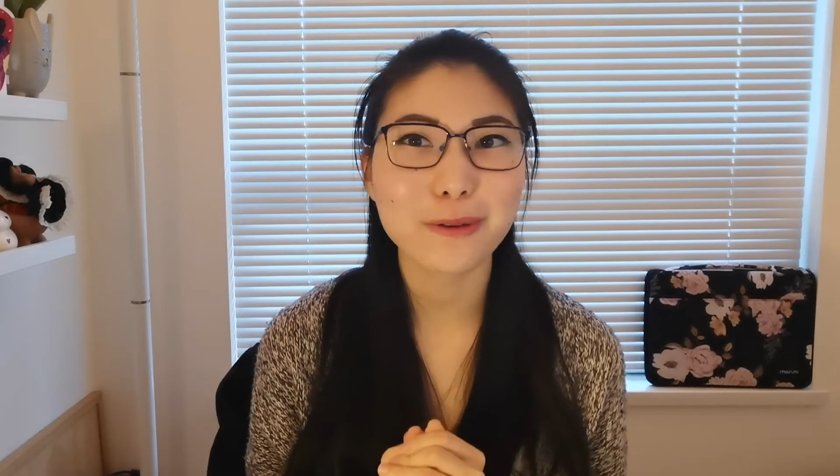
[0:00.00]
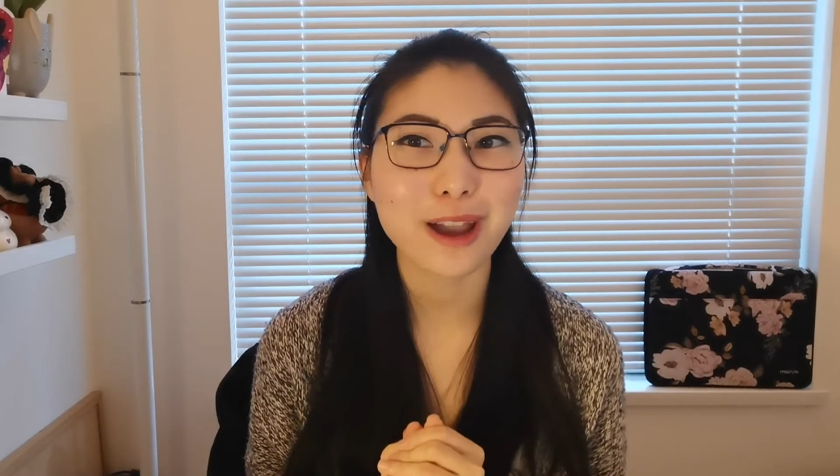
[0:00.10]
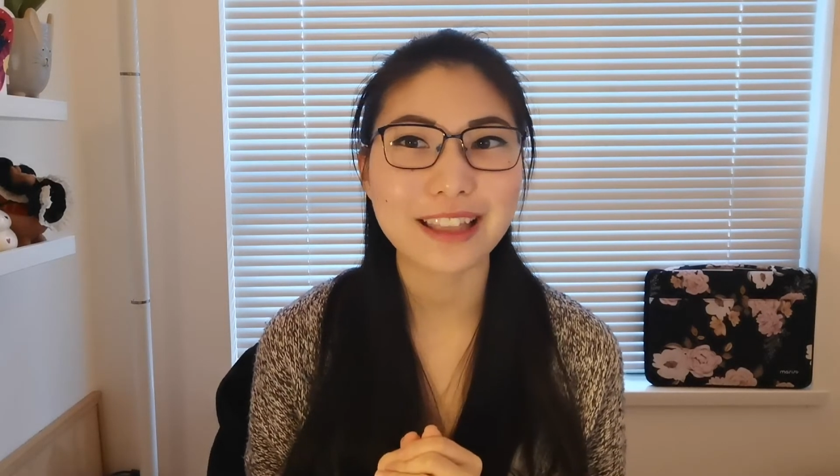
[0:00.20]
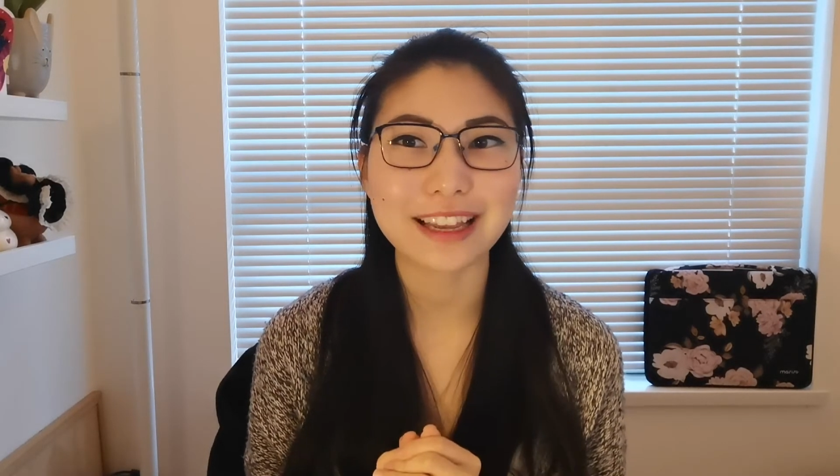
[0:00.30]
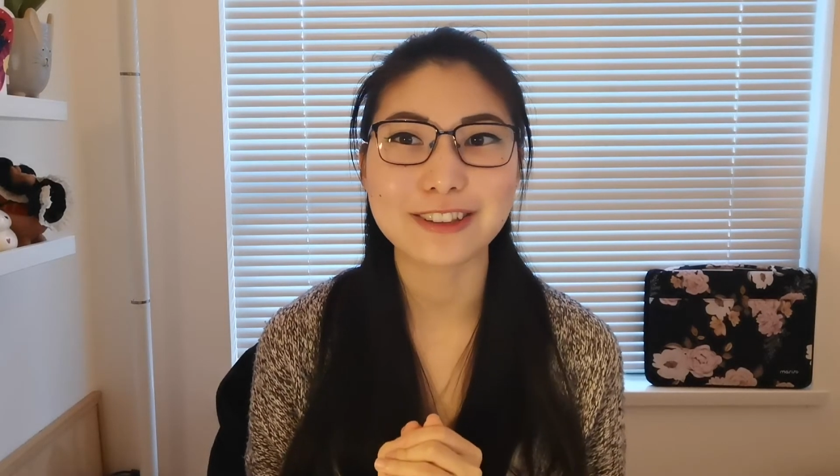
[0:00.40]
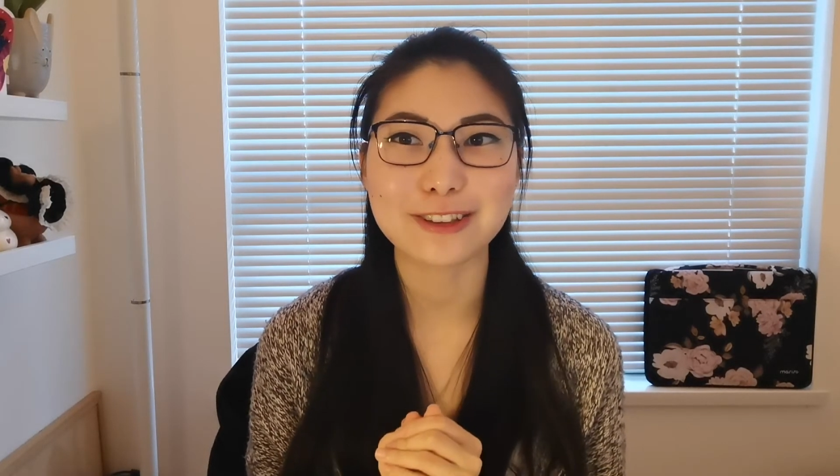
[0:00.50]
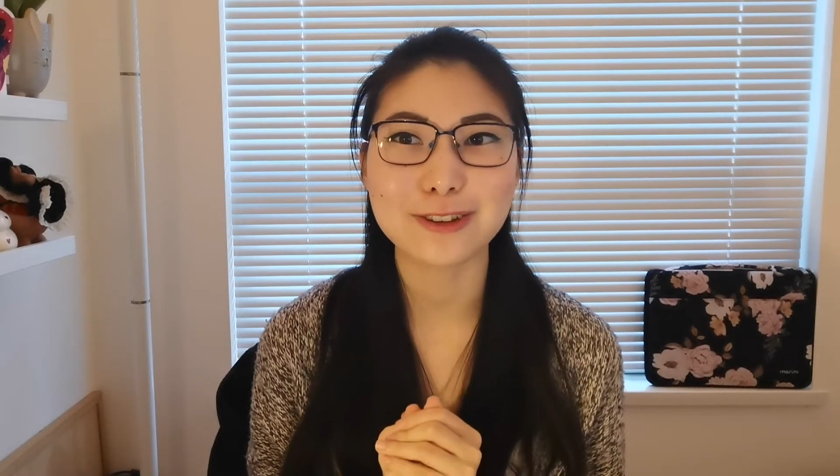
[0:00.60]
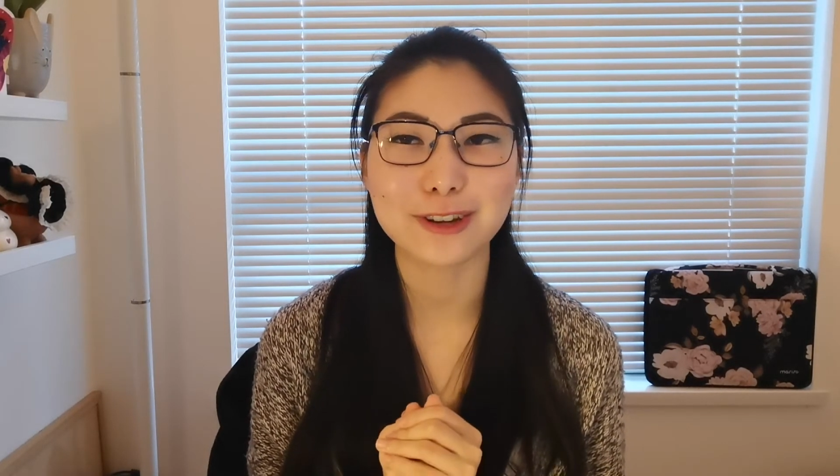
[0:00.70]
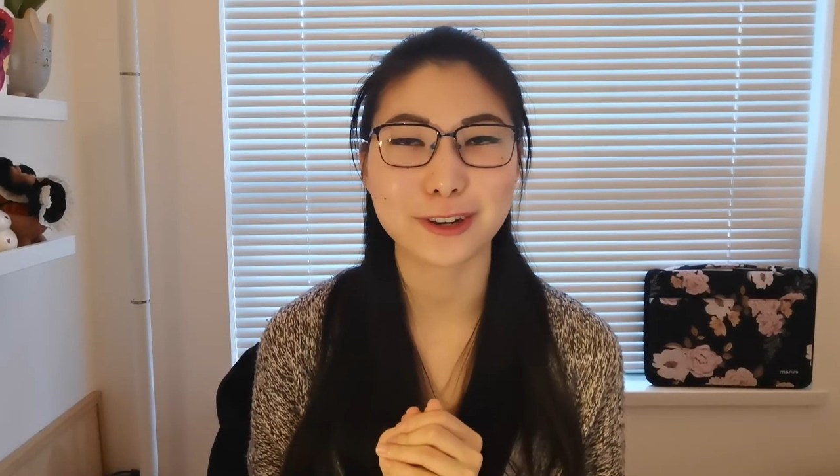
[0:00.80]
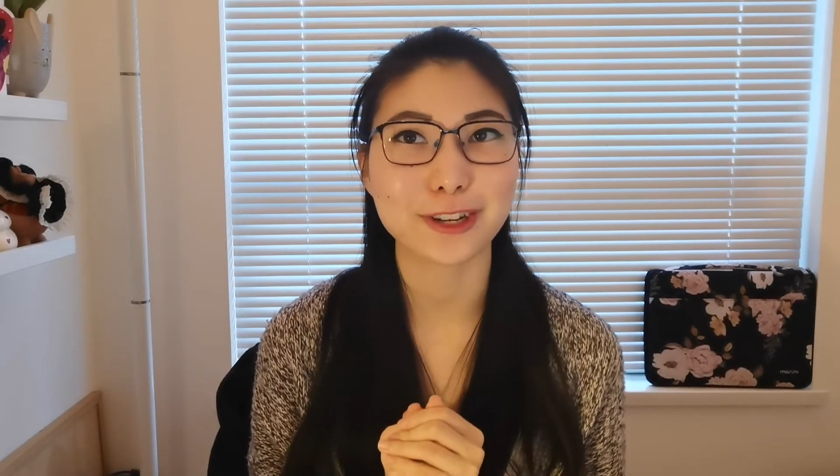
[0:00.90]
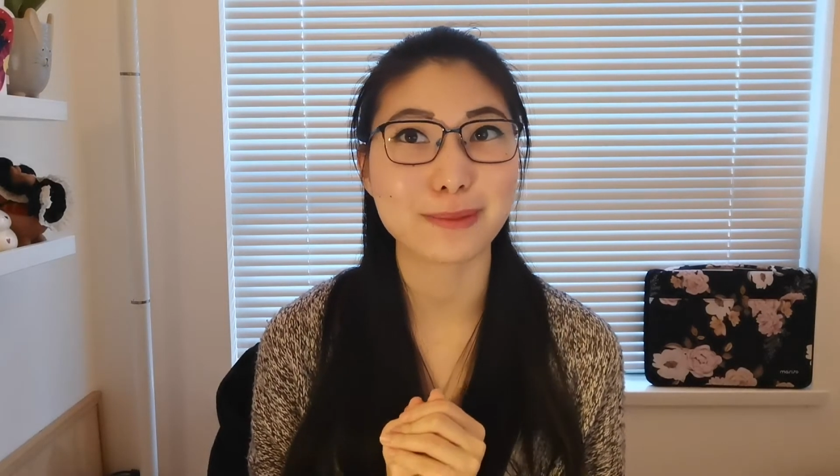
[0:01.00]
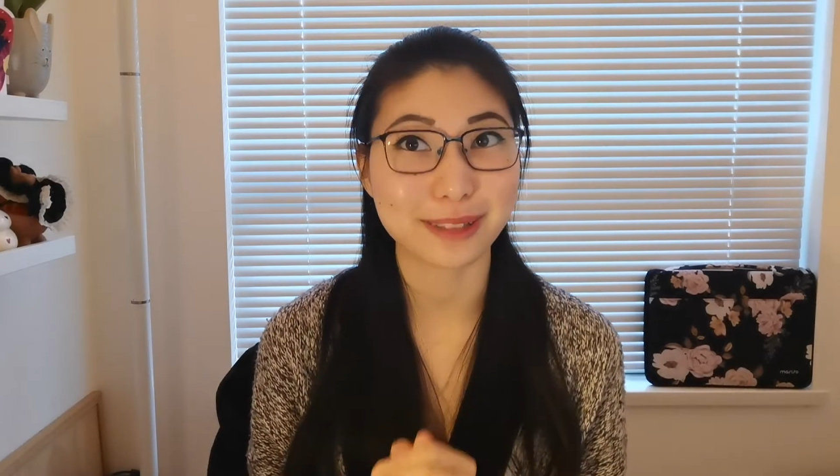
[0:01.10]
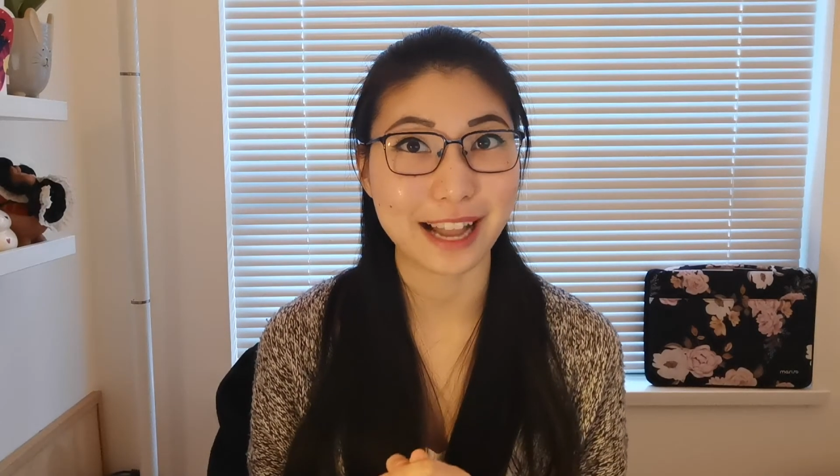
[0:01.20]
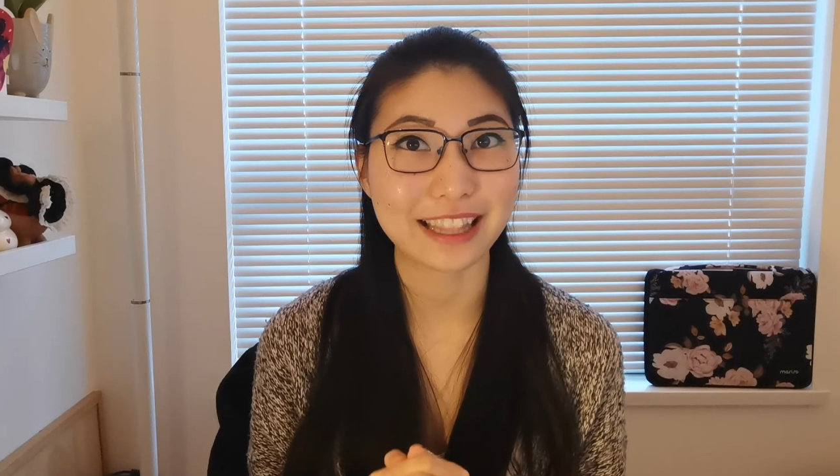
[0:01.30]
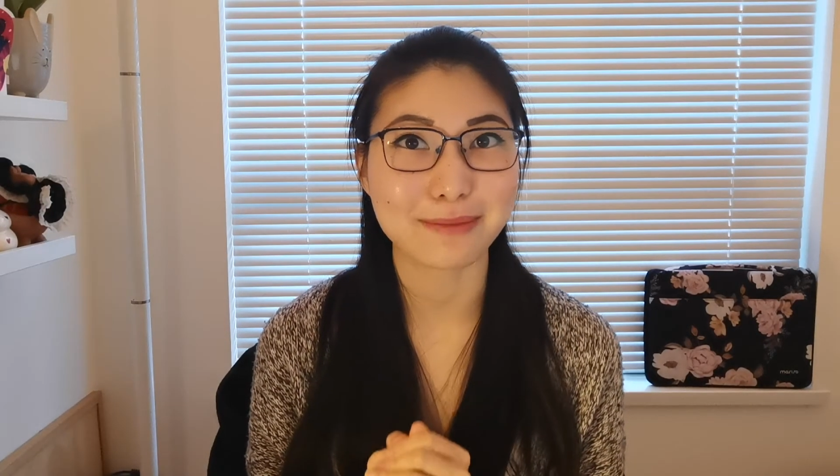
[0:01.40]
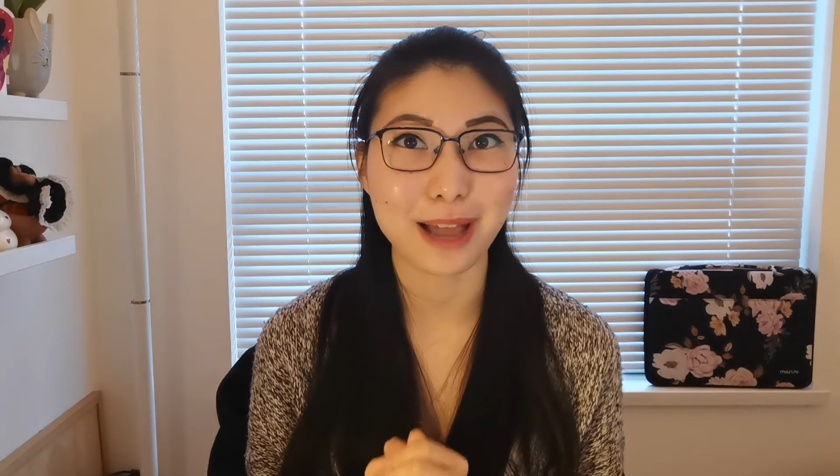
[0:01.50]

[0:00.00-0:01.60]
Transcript: way that you currently plan and